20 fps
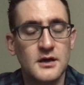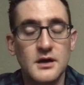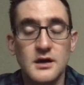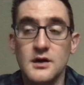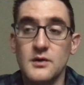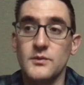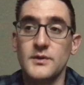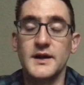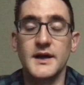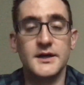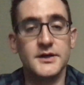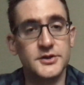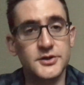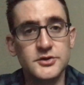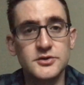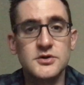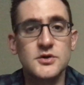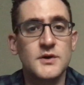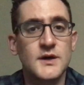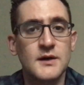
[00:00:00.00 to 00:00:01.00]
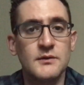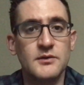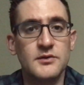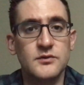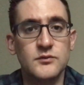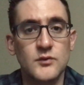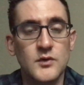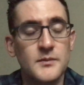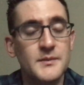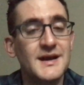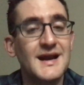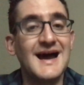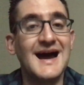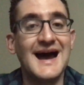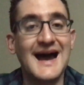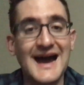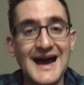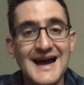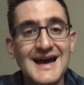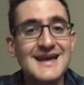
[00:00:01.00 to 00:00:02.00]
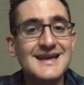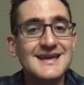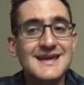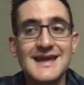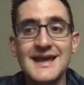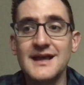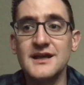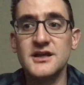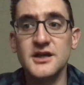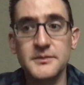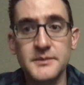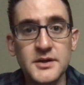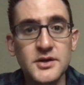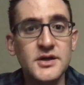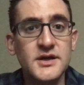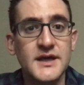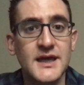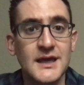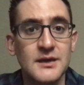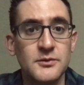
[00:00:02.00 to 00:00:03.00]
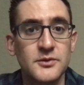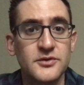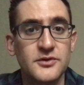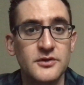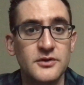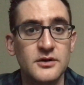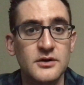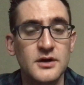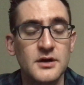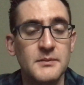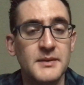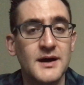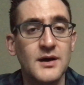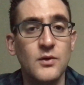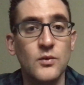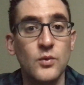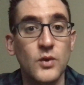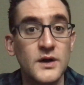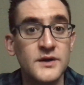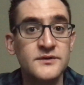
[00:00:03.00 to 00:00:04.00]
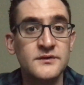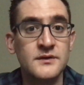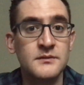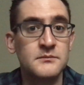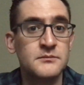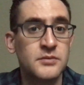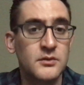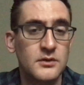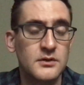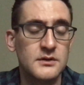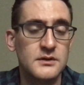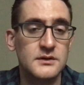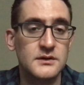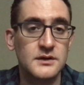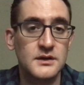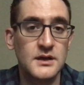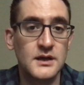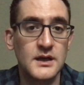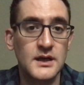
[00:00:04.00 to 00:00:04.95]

Or when I do go out with a woman, I can't communicate with her about what's important.